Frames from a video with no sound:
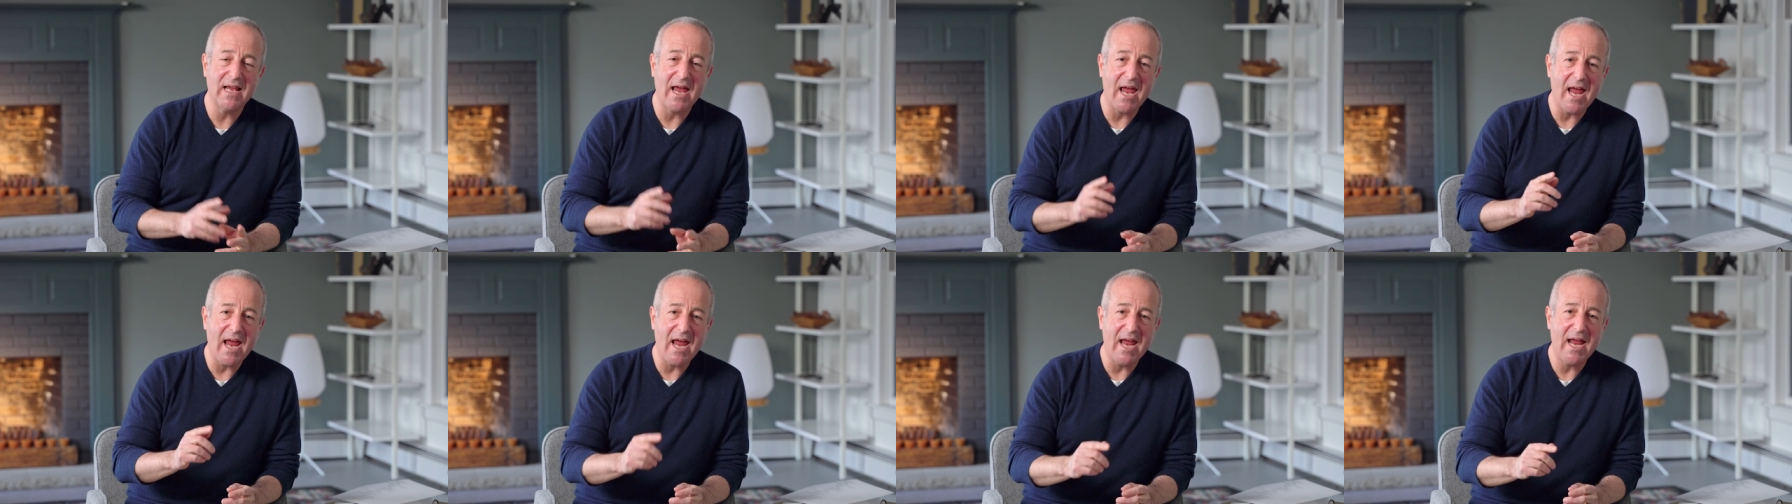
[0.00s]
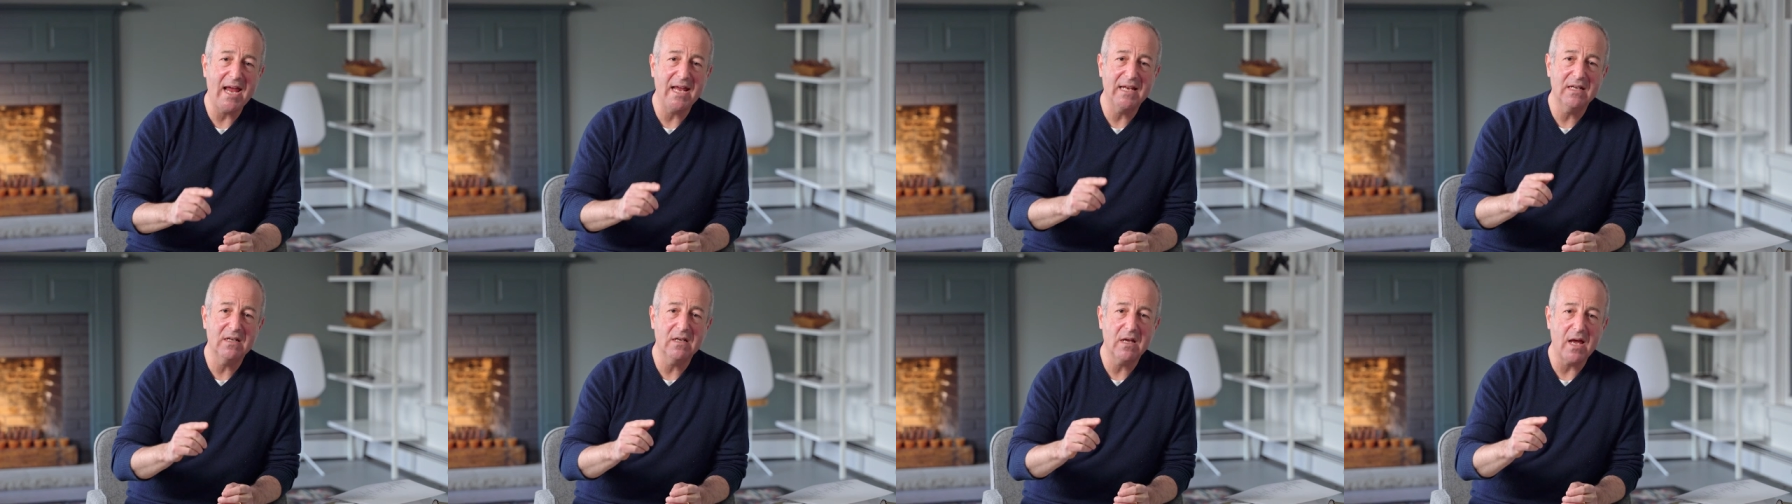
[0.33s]

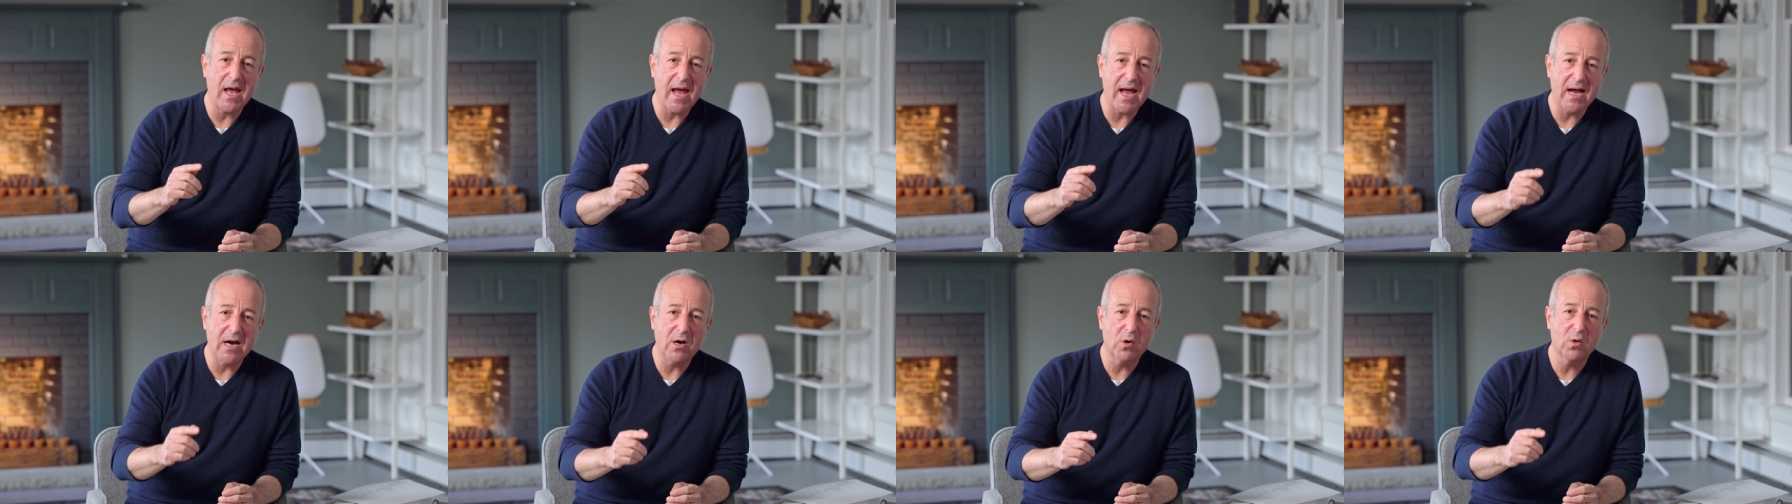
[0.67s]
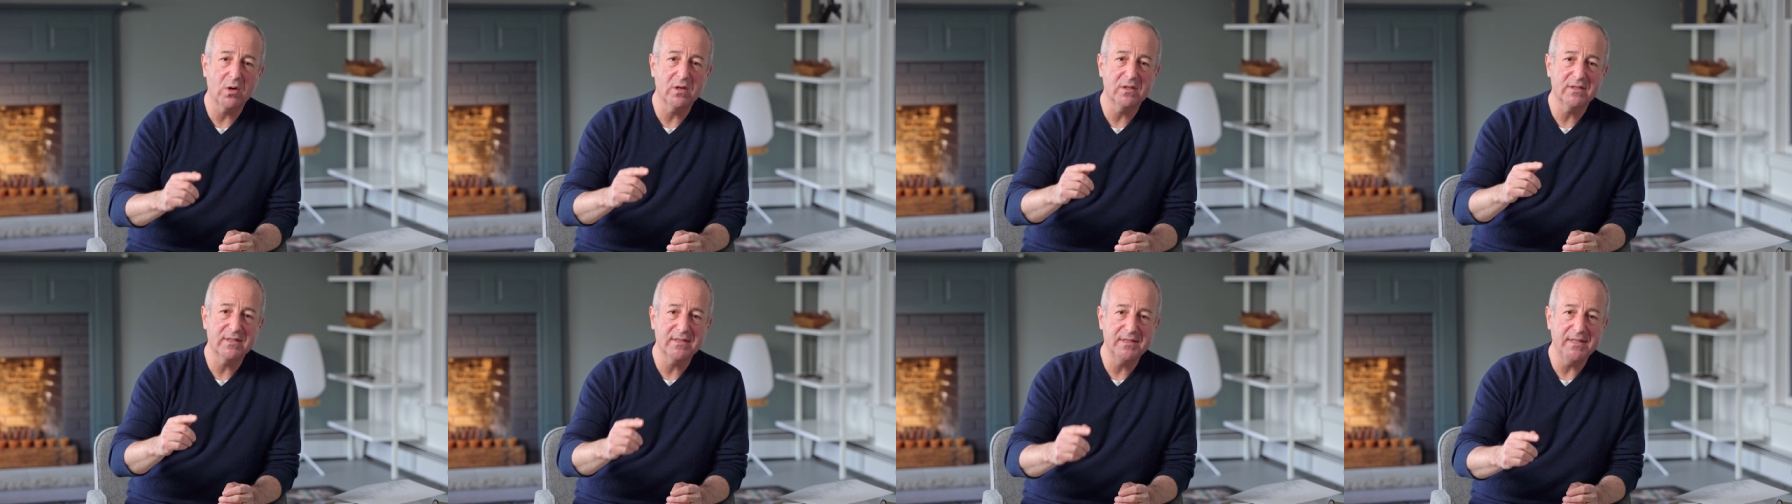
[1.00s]
and
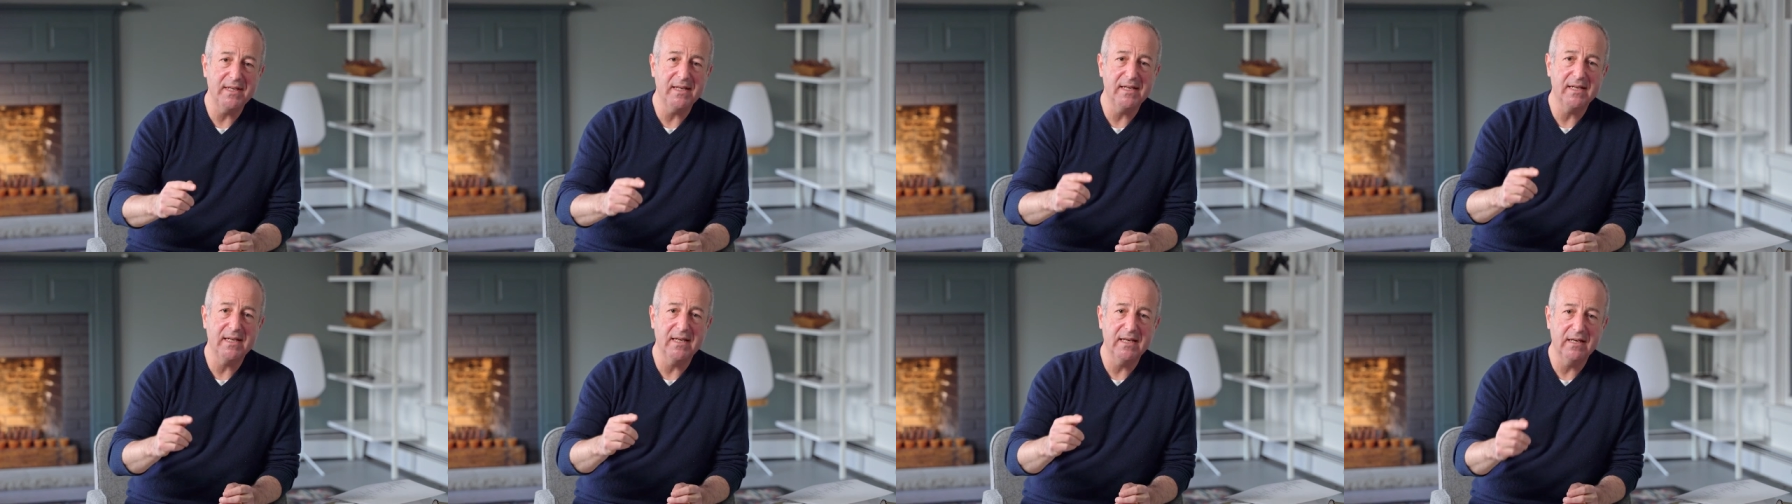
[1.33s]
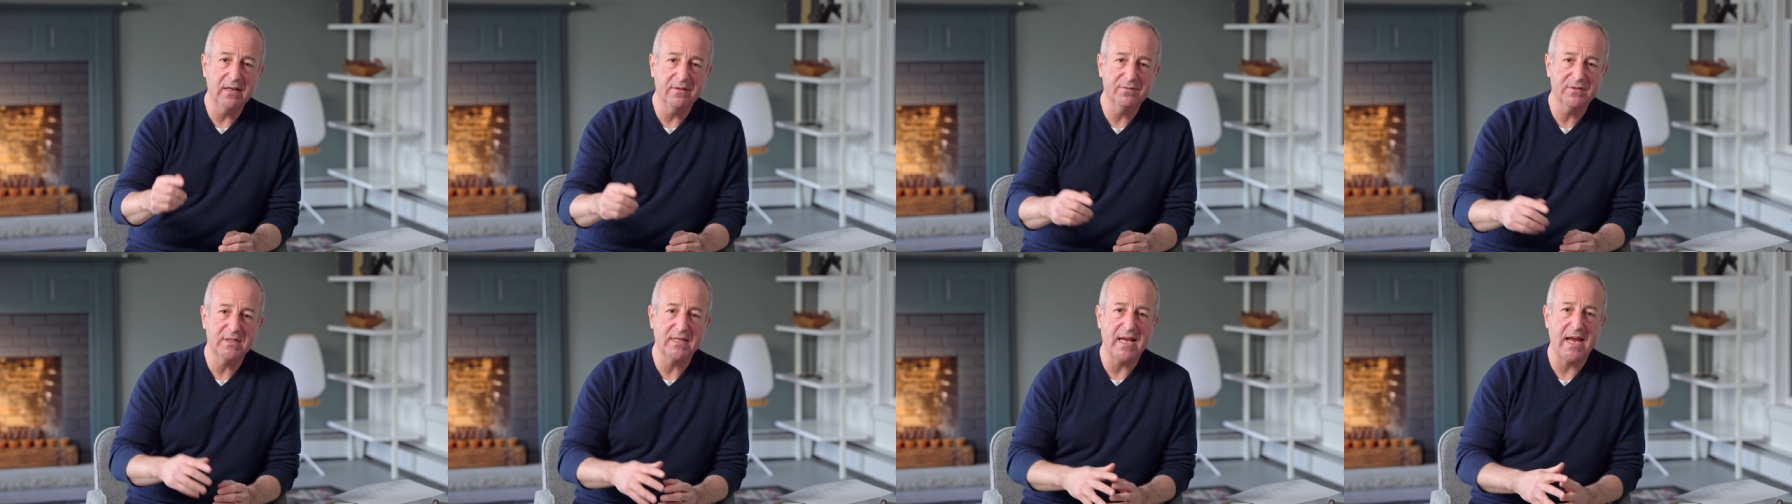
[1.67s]
our seeking
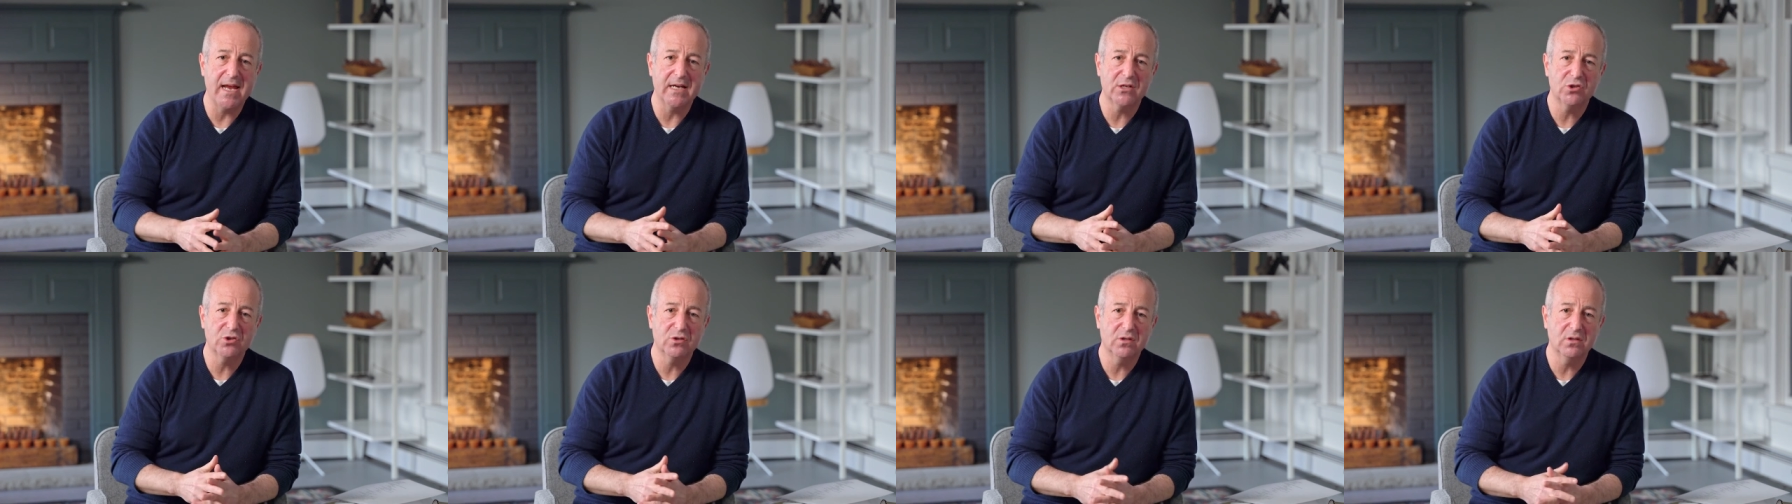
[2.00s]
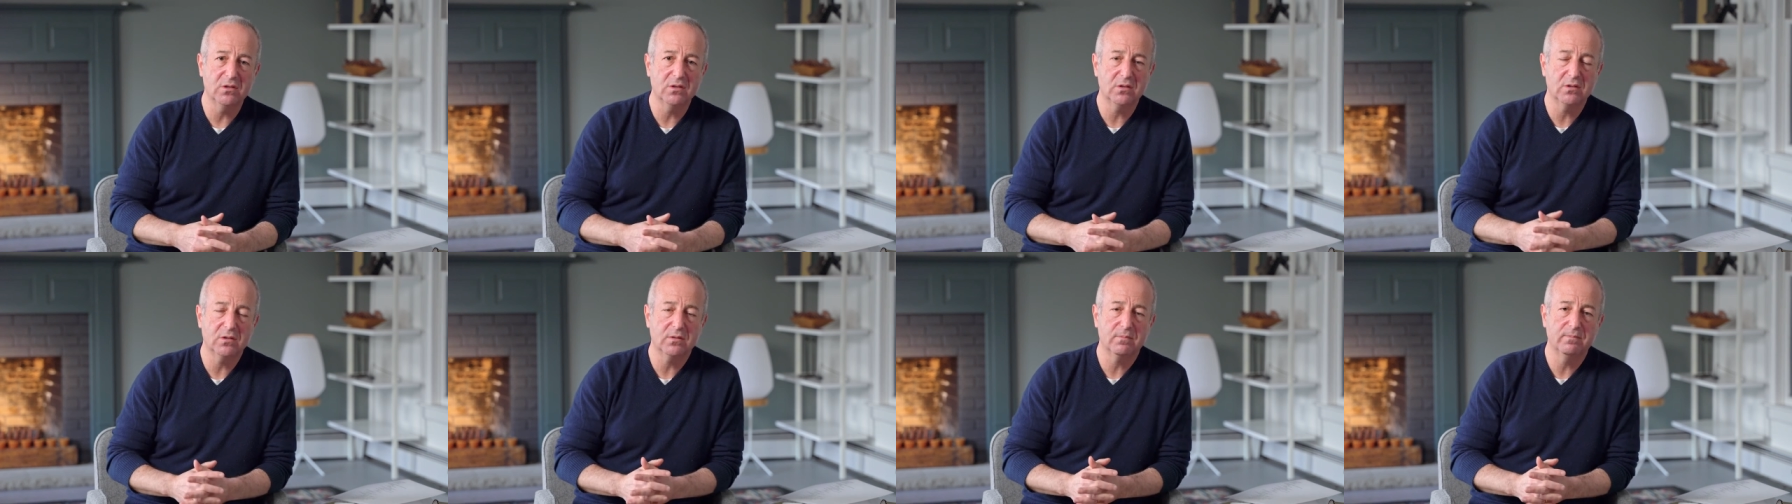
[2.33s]
of
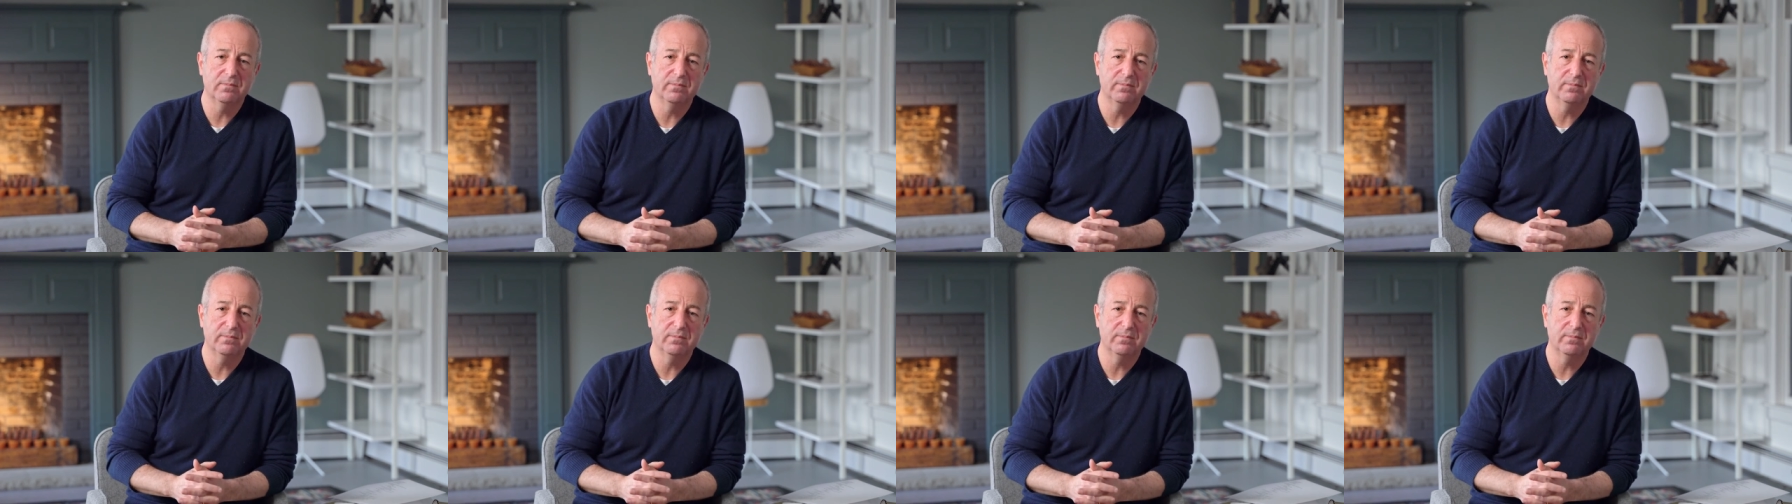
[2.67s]
sanctions.